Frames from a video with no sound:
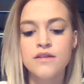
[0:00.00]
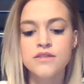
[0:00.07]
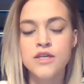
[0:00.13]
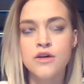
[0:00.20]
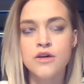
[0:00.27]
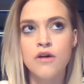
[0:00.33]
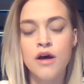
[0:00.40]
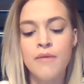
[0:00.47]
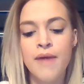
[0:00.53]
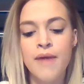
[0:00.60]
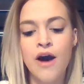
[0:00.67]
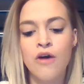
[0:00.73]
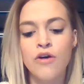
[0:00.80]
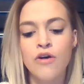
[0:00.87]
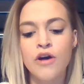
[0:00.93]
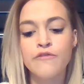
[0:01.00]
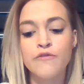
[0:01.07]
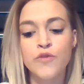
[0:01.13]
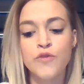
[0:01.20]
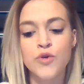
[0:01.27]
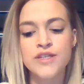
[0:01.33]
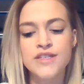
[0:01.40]
So about a
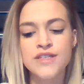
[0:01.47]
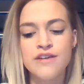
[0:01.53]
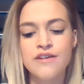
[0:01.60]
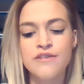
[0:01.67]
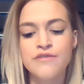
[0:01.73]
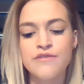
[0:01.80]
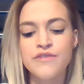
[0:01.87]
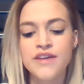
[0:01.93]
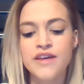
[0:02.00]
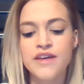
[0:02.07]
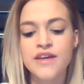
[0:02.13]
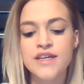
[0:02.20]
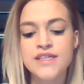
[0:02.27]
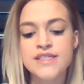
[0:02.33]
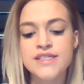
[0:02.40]
fourth of the